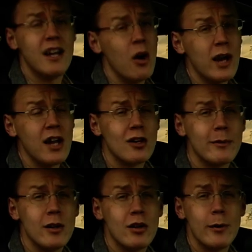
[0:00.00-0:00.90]
you don't get
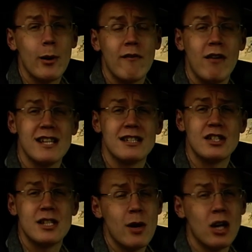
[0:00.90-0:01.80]
WWF
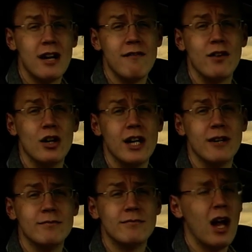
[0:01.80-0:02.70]
wrestlers to model it for you,
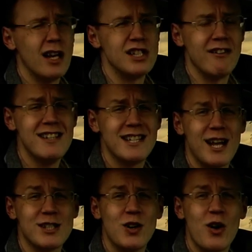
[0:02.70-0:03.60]
unless you're into
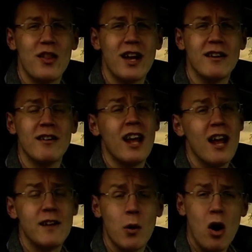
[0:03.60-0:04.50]
that sort of thing.
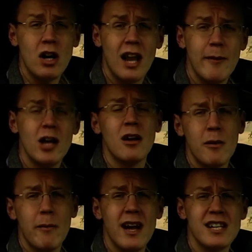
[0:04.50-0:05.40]
If you want glamour,
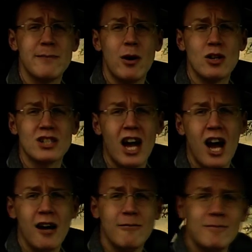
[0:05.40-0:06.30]
buy a sports
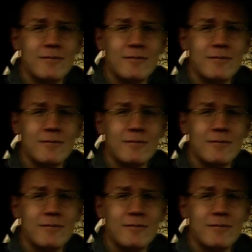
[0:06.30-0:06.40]
car.